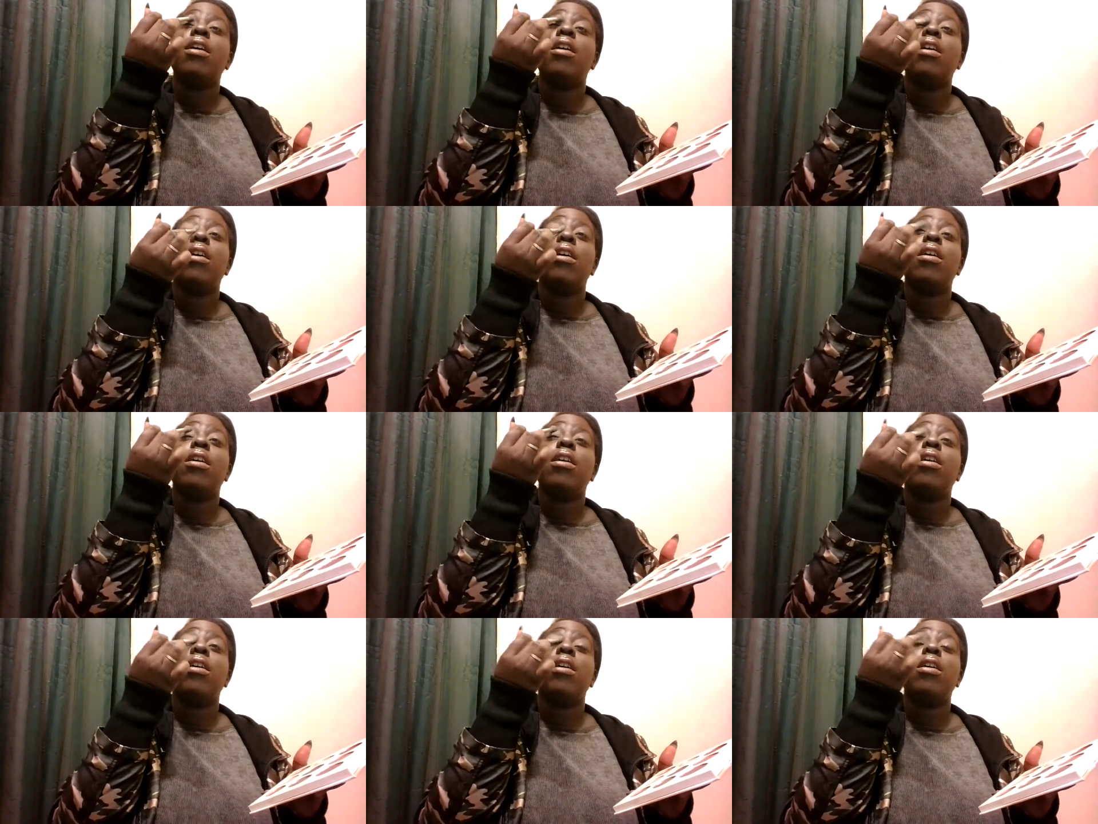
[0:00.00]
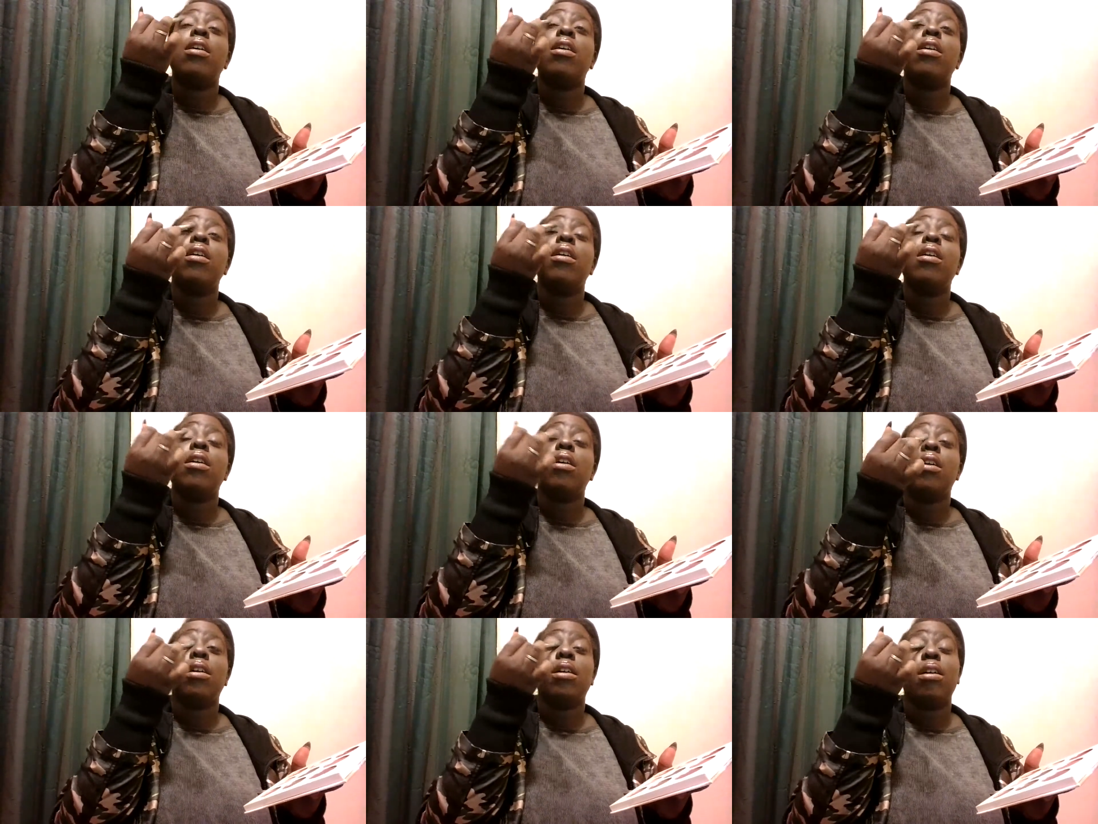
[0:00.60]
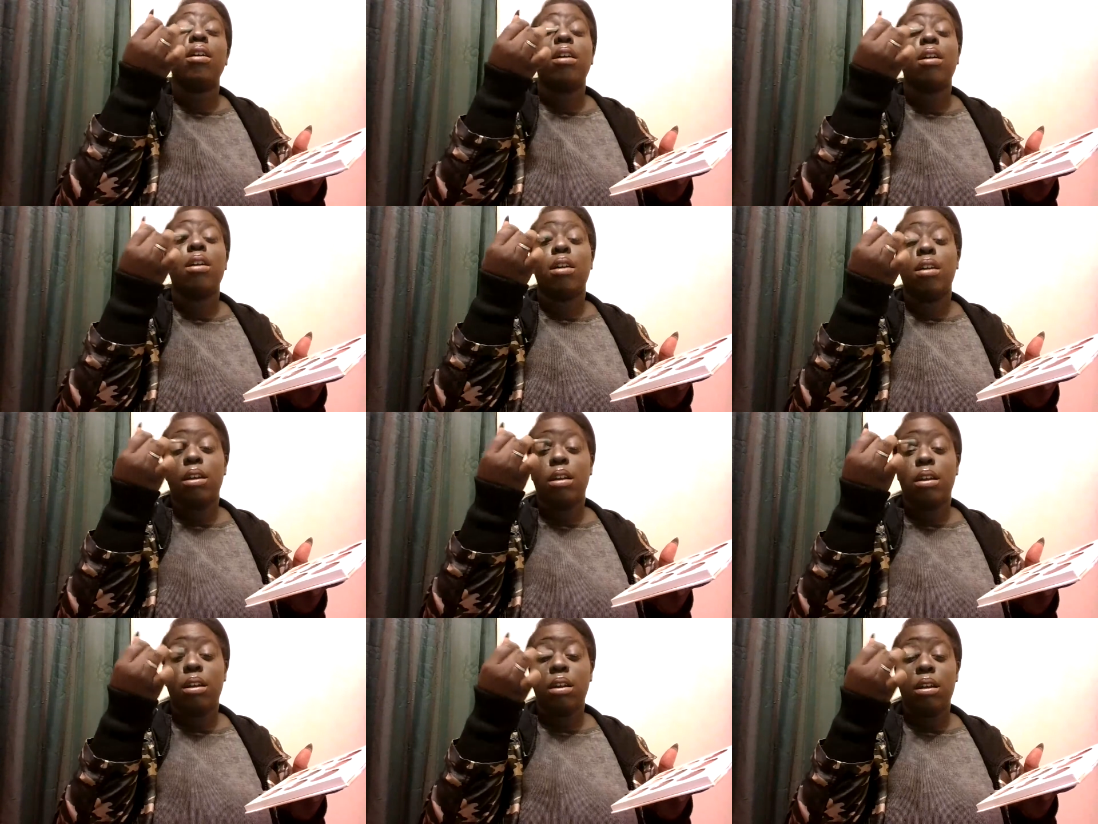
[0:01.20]

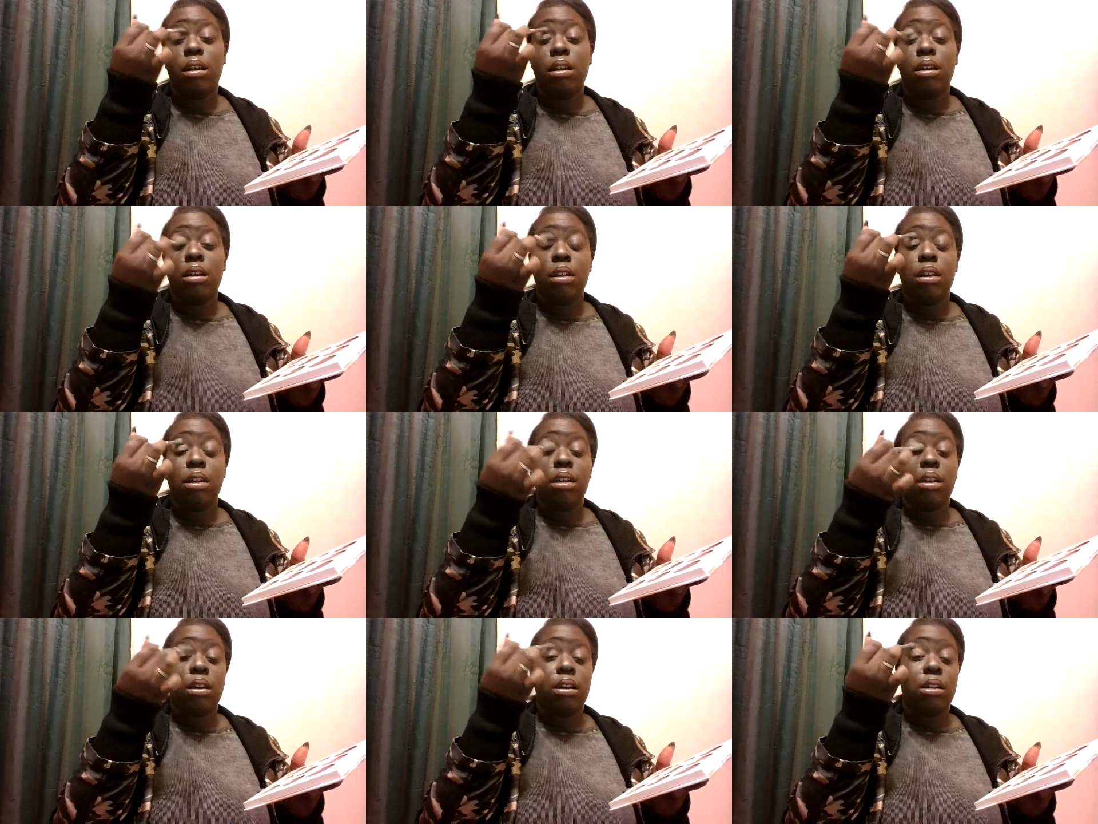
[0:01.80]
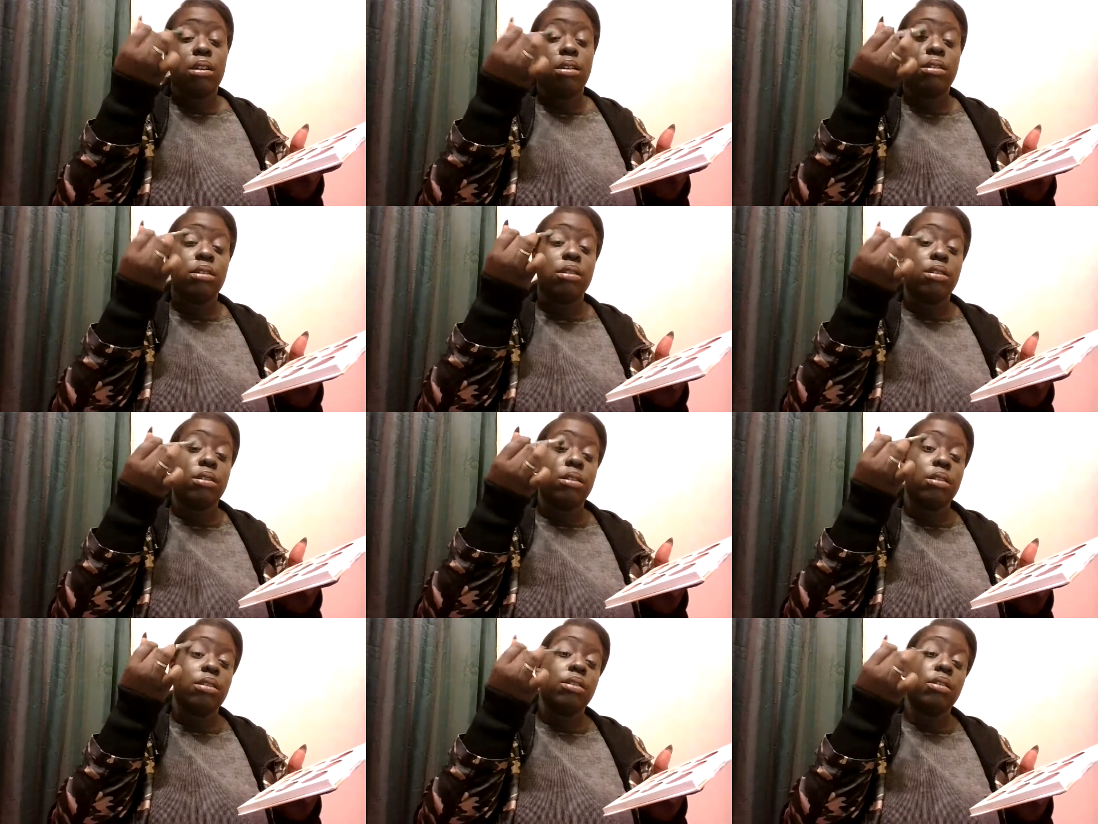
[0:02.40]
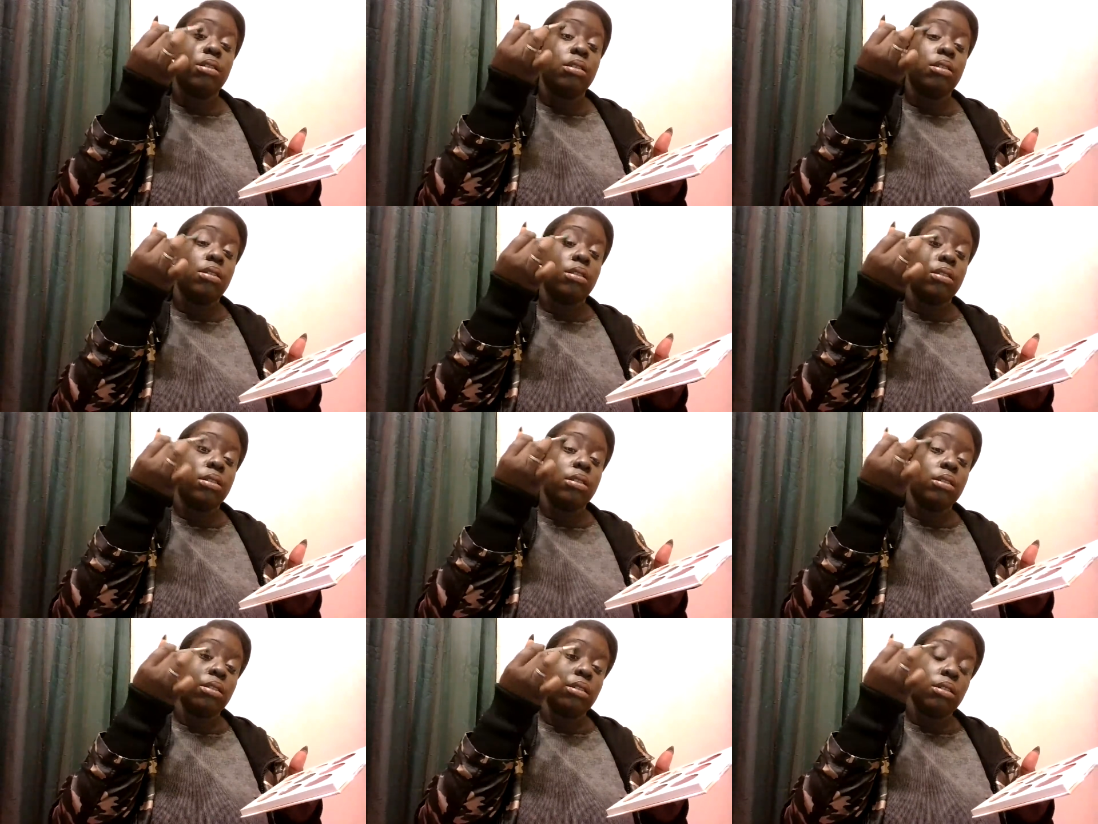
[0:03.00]

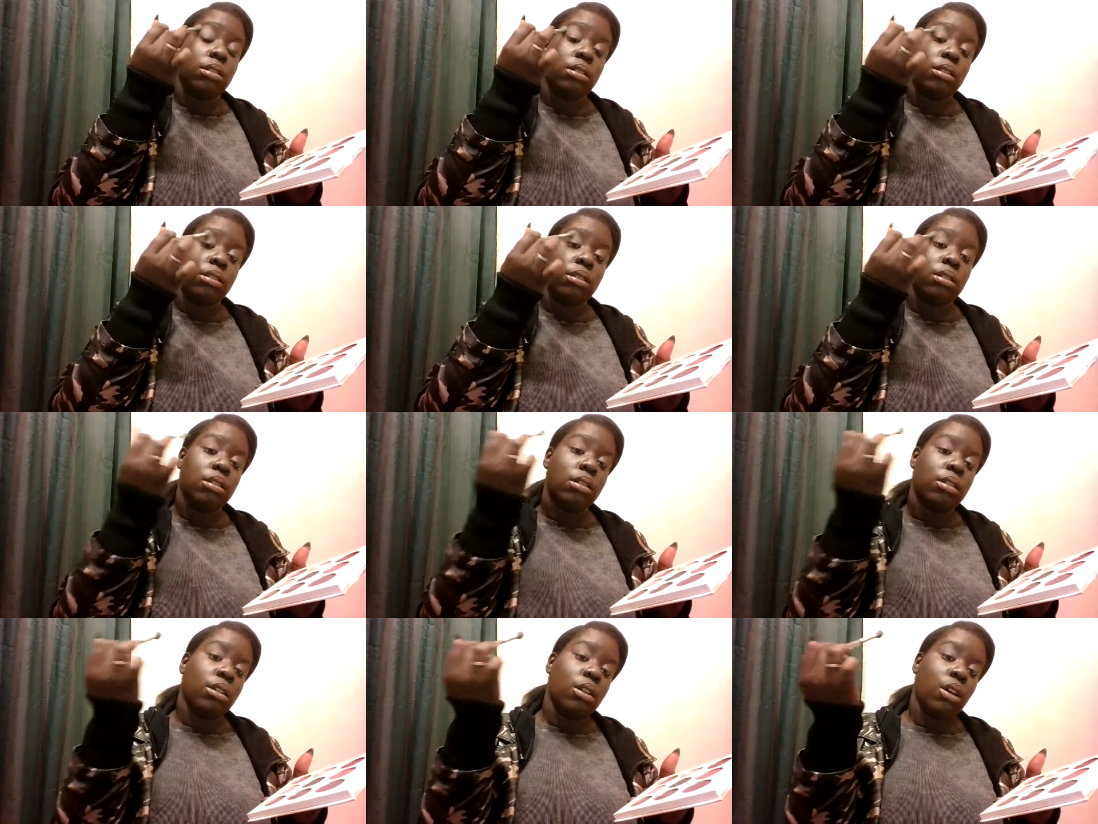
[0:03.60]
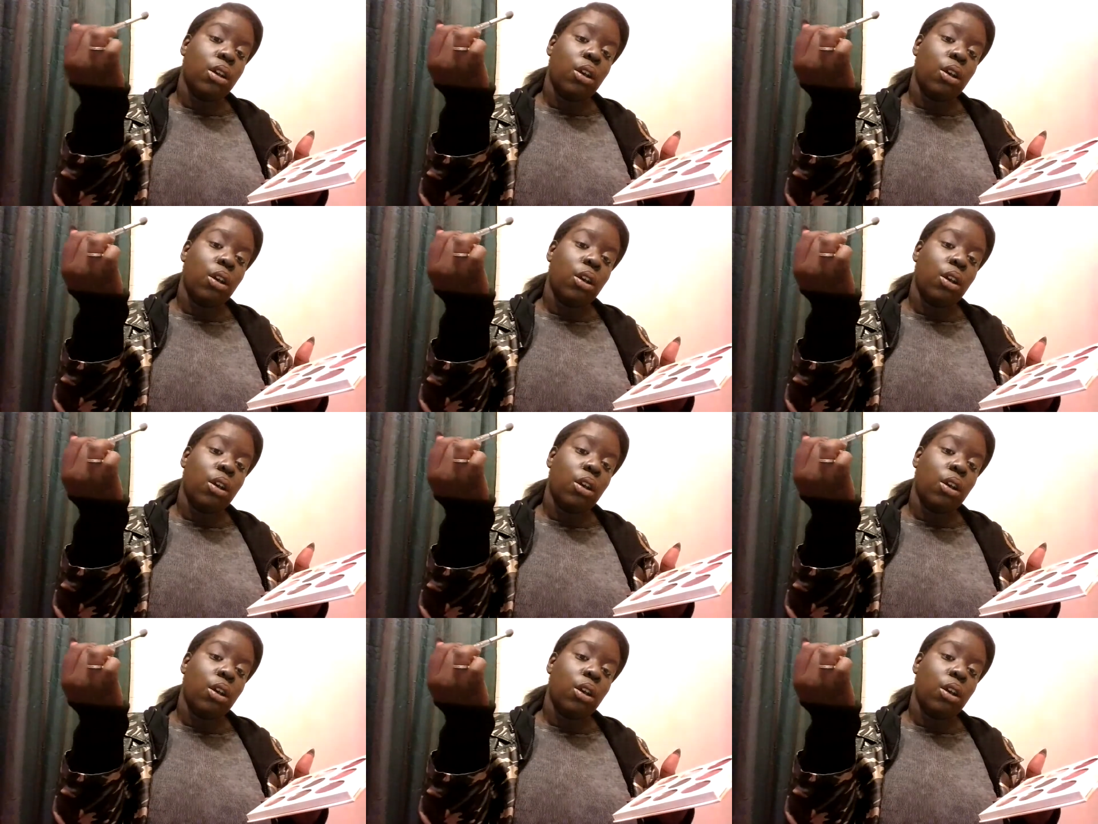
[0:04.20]
Nobody speaks.